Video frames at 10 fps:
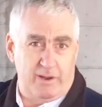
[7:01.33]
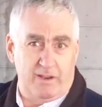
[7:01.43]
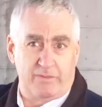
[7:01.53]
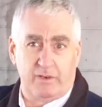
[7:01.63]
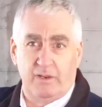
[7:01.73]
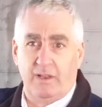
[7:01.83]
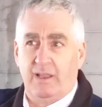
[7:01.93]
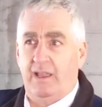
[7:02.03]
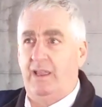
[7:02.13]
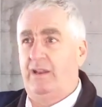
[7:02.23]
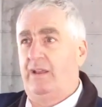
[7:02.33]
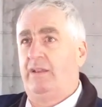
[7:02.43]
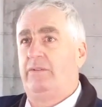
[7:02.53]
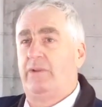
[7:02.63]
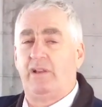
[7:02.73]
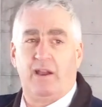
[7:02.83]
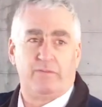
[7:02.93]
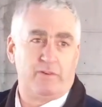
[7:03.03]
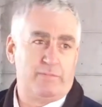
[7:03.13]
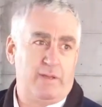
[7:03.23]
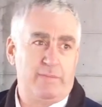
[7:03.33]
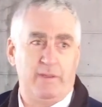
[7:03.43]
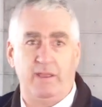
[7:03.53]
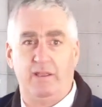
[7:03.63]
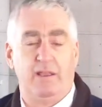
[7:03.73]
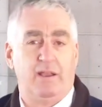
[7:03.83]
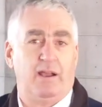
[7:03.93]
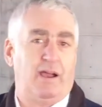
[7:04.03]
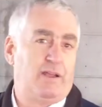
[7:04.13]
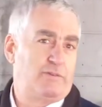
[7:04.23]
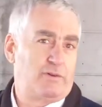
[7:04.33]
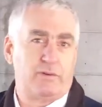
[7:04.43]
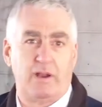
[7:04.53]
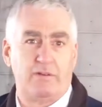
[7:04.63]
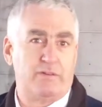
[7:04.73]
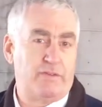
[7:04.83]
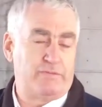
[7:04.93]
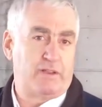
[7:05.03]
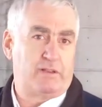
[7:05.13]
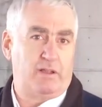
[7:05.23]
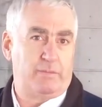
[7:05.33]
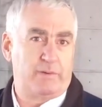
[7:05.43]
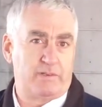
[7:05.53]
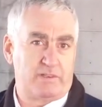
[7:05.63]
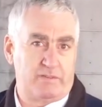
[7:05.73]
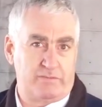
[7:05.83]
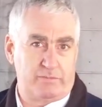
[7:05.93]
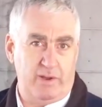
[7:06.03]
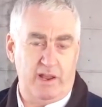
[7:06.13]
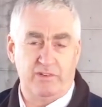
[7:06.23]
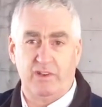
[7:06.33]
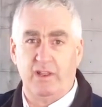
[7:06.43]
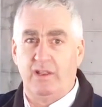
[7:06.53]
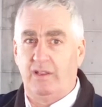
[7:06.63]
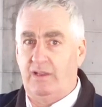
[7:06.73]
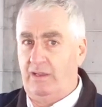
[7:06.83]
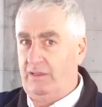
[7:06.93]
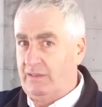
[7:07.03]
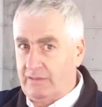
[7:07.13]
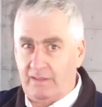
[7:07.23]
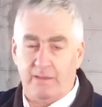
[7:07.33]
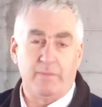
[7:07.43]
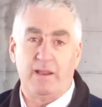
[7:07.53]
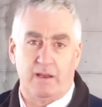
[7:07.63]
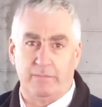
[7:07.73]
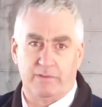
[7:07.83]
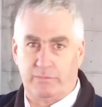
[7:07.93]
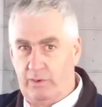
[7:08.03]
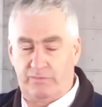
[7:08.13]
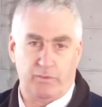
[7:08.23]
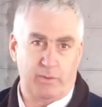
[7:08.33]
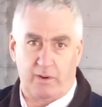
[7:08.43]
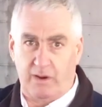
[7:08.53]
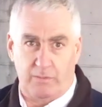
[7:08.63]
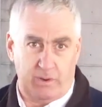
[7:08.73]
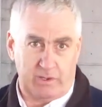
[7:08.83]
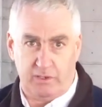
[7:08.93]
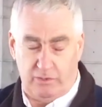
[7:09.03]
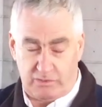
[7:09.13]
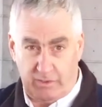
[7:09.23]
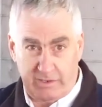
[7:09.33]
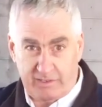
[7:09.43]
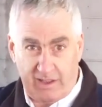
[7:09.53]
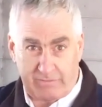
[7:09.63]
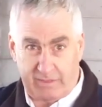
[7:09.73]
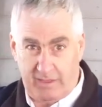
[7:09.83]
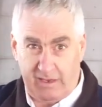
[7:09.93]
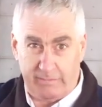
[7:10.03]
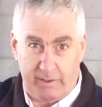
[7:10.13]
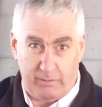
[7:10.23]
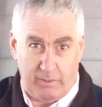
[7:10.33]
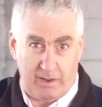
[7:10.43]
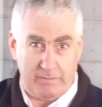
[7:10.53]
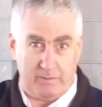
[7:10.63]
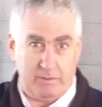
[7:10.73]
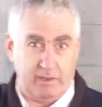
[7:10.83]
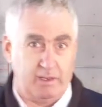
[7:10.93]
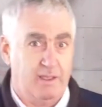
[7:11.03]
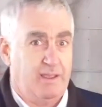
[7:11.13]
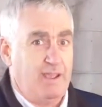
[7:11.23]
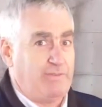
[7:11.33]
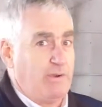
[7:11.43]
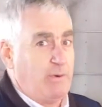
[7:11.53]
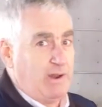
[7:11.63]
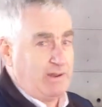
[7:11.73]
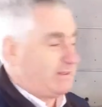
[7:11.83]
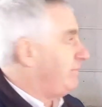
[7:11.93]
whatever, and I recovered maybe 100 or 150 kilometers of range, that might almost work for where I want to go. So I just have to think about what I'm doing. If I want it